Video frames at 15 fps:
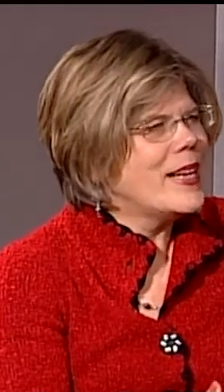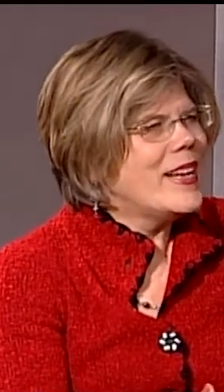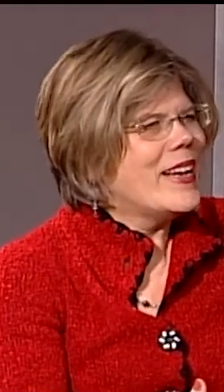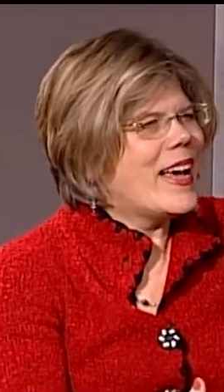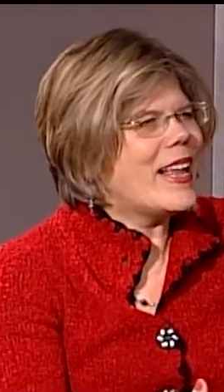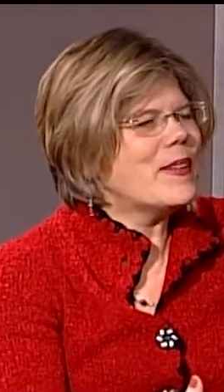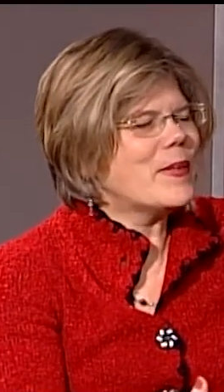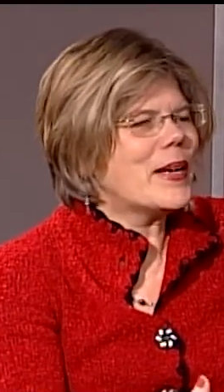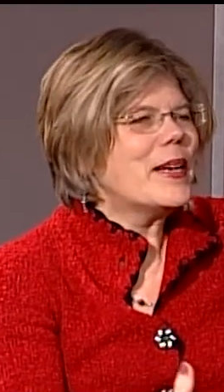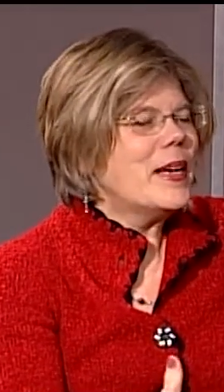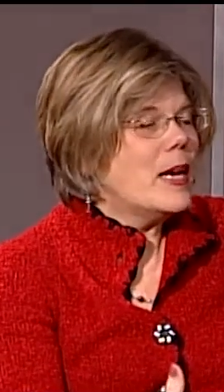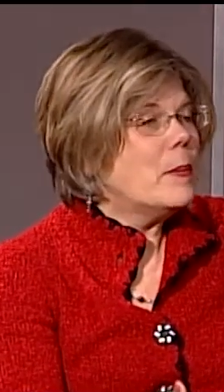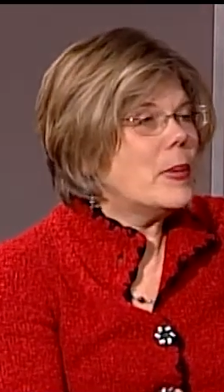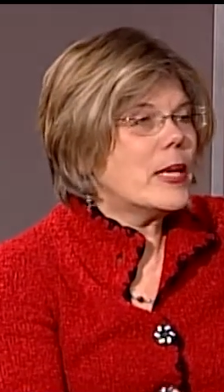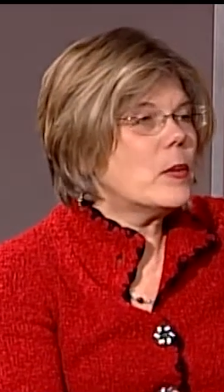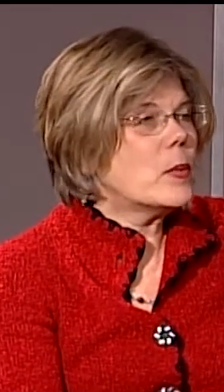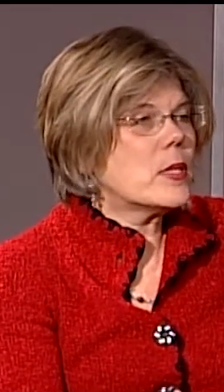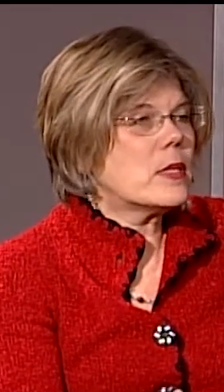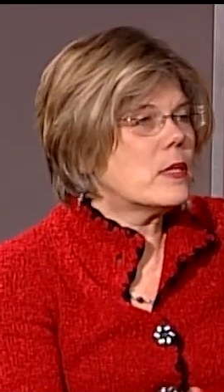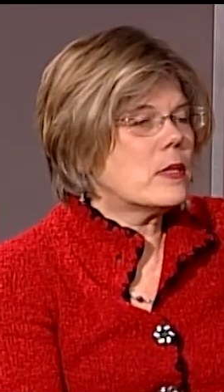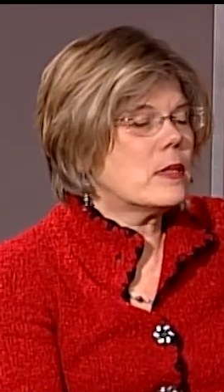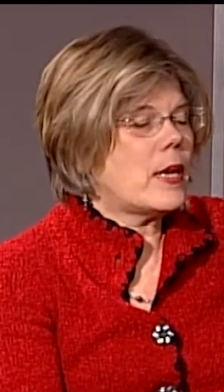right. anyway, but it
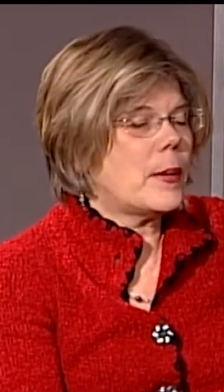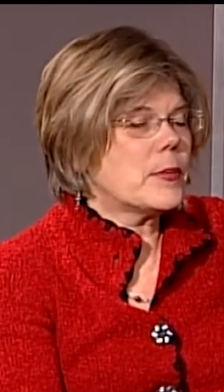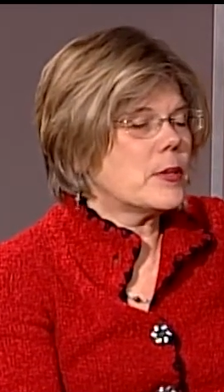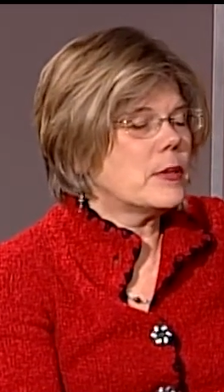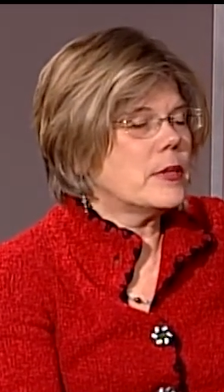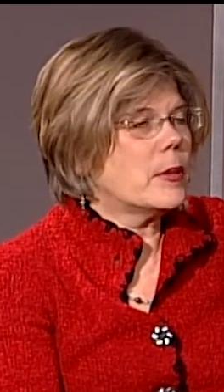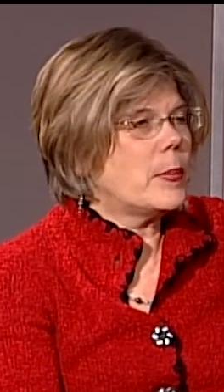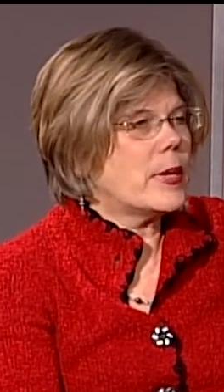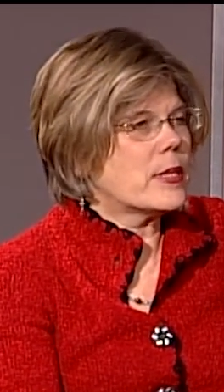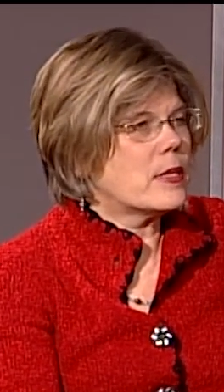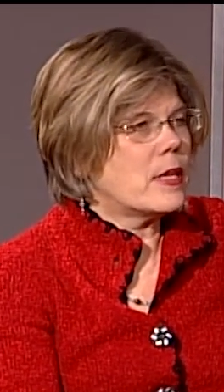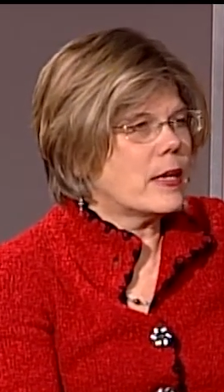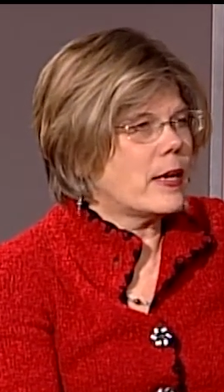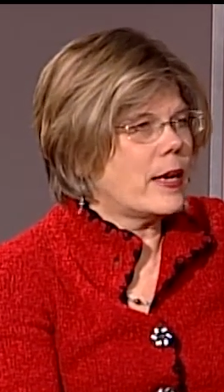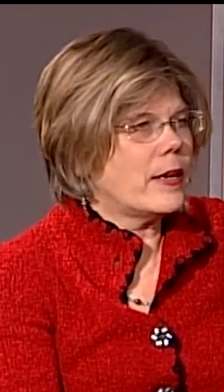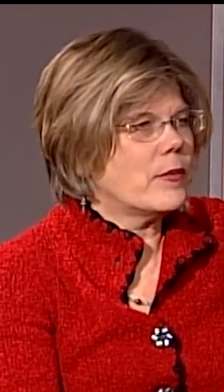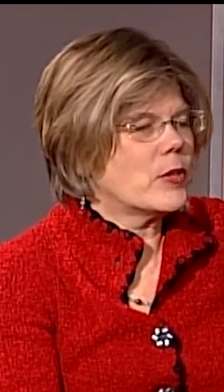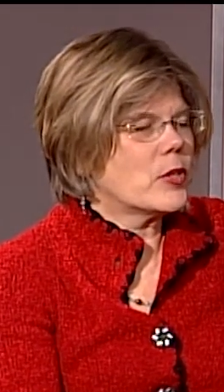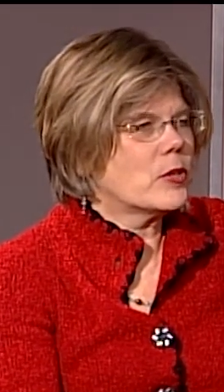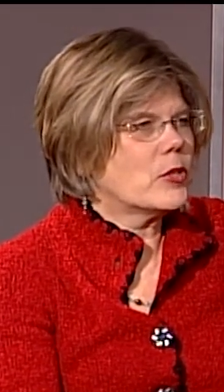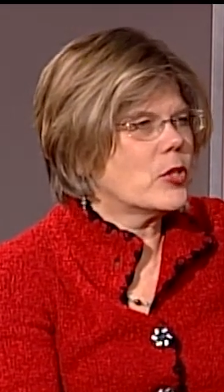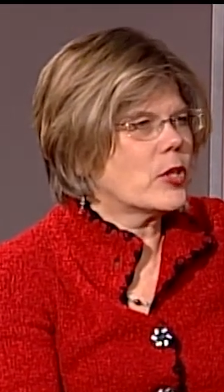was absolutely the best thing I
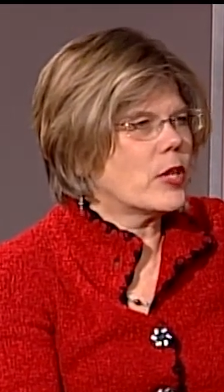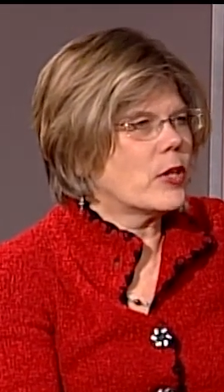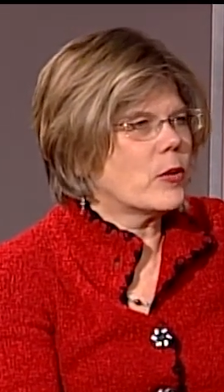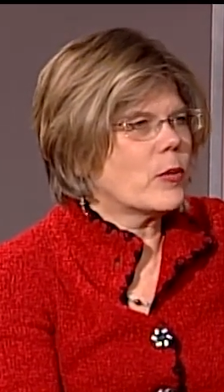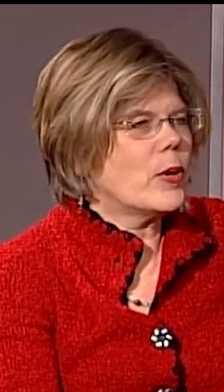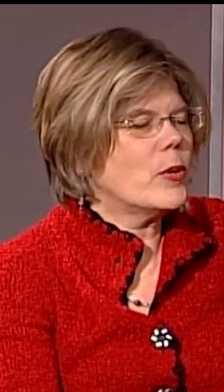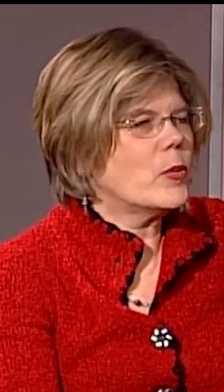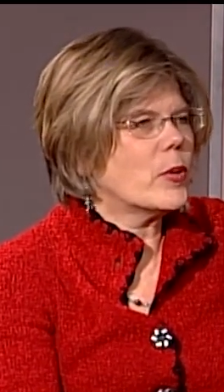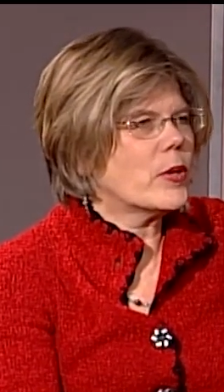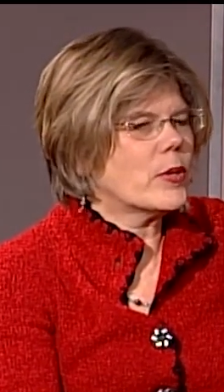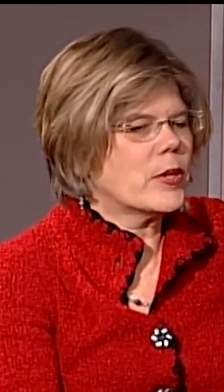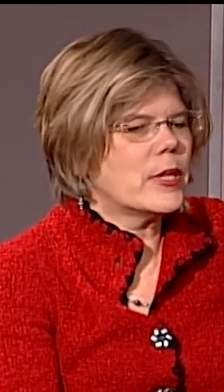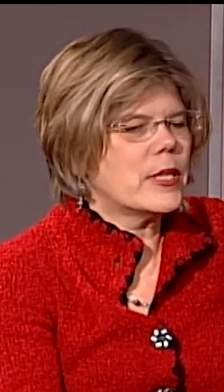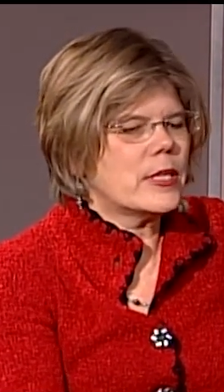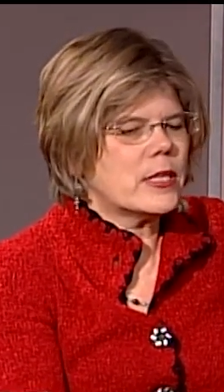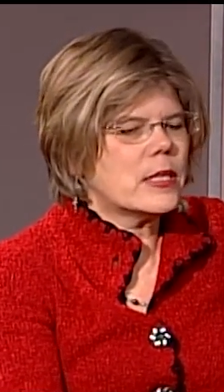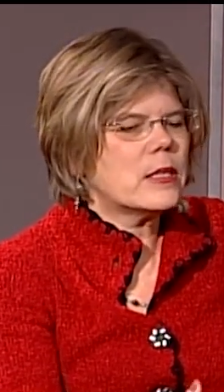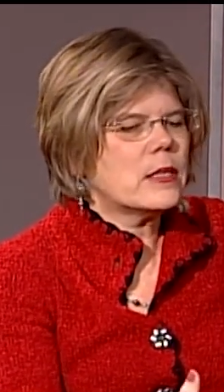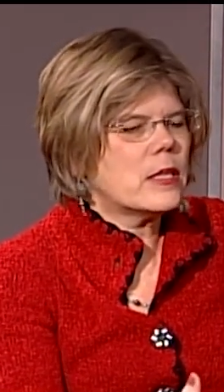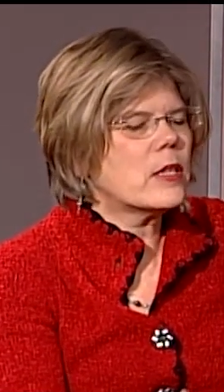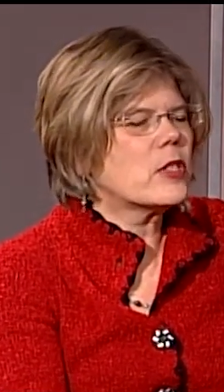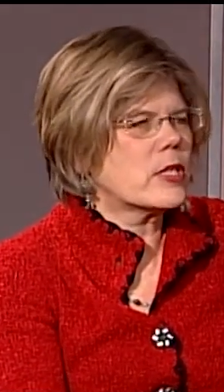ever took on the road with her. And it's
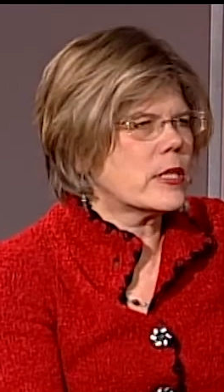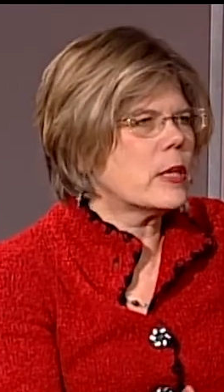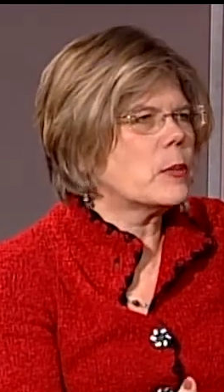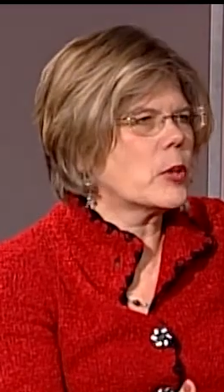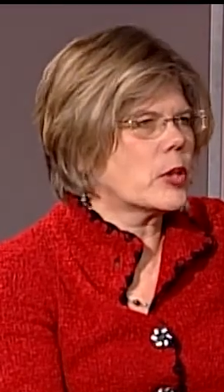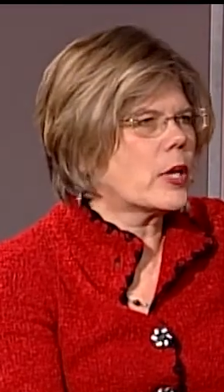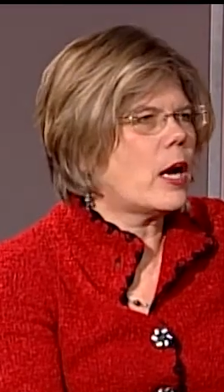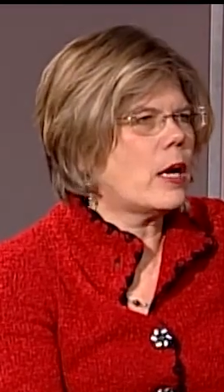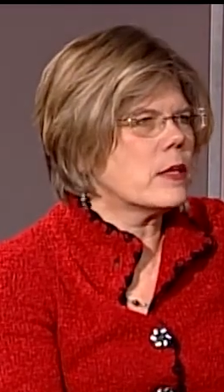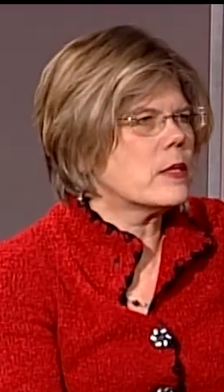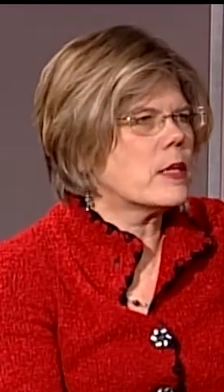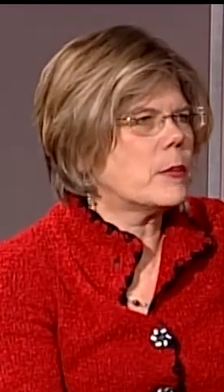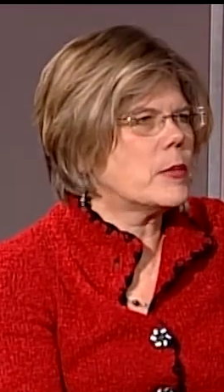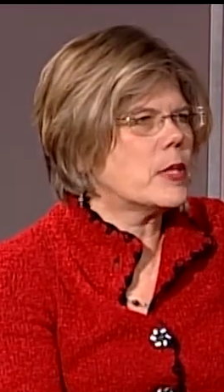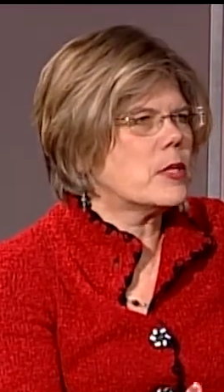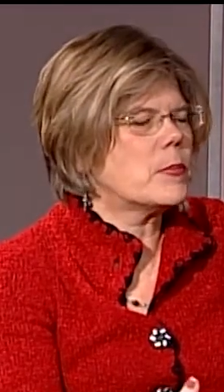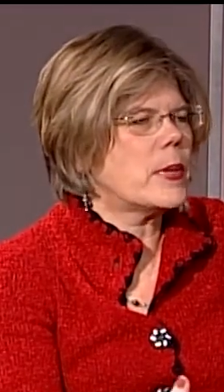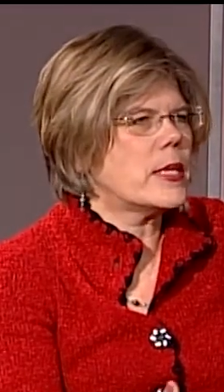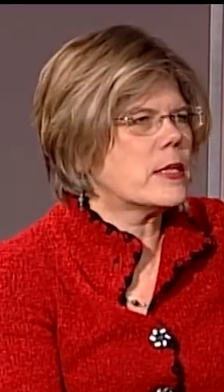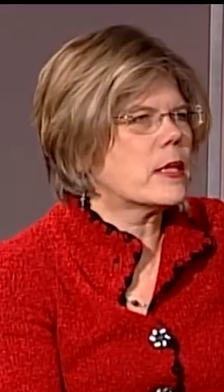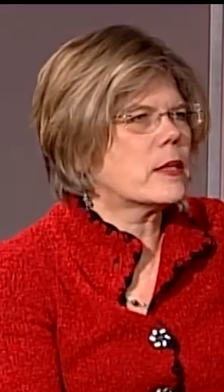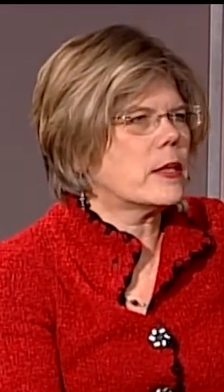such a similar concept. It's
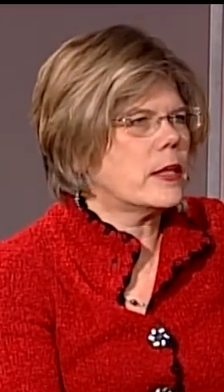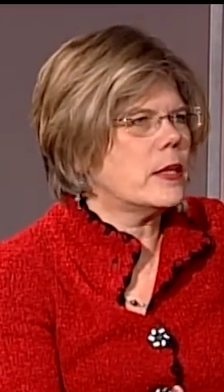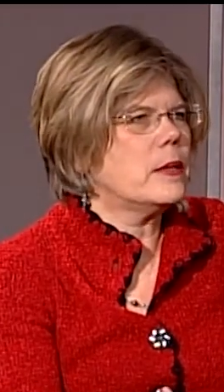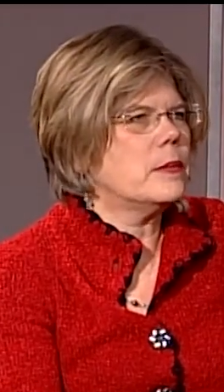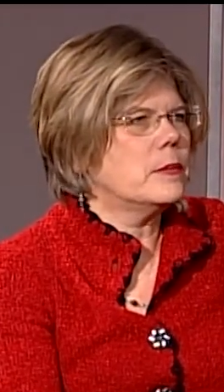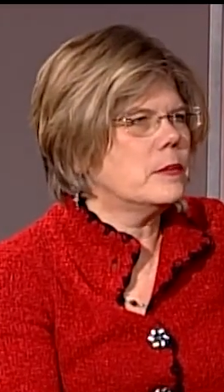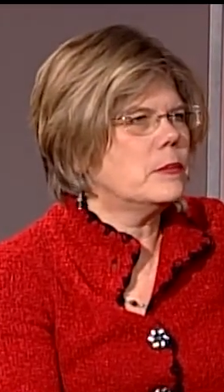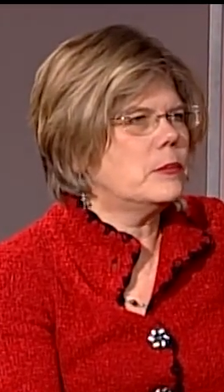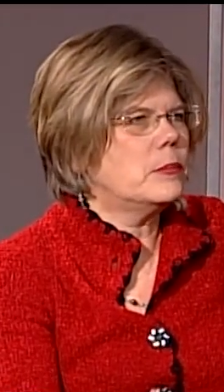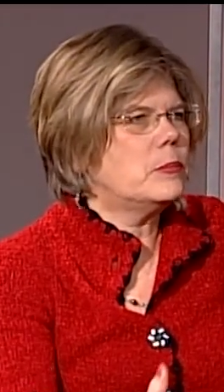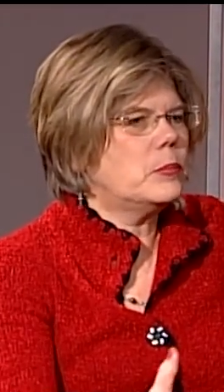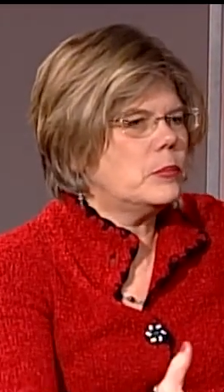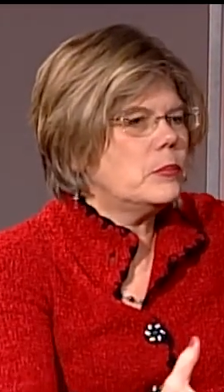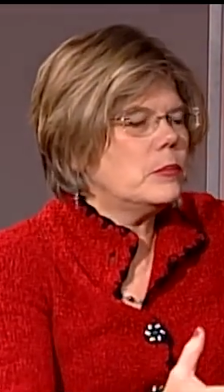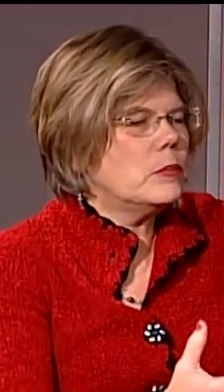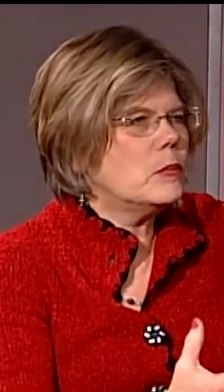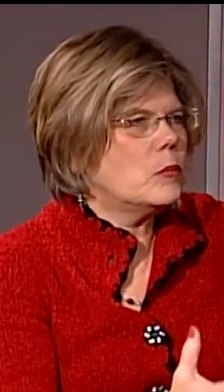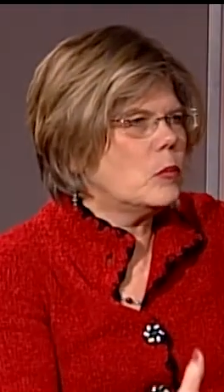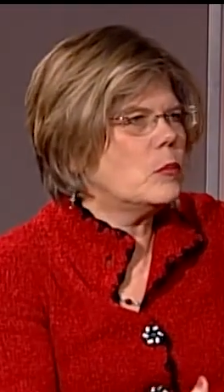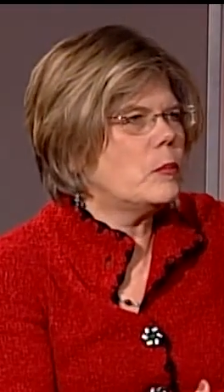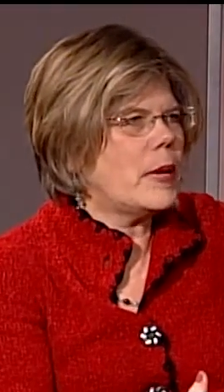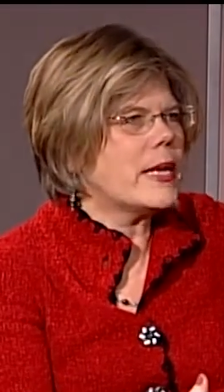basically
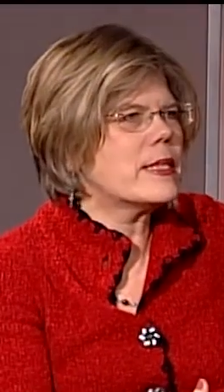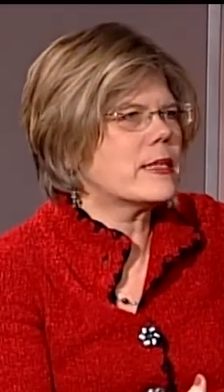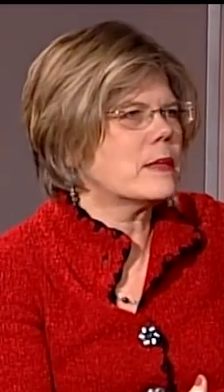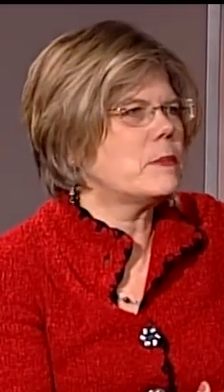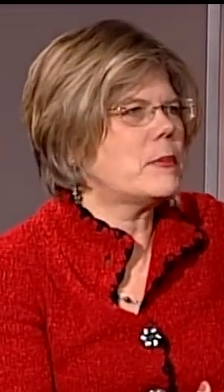makes,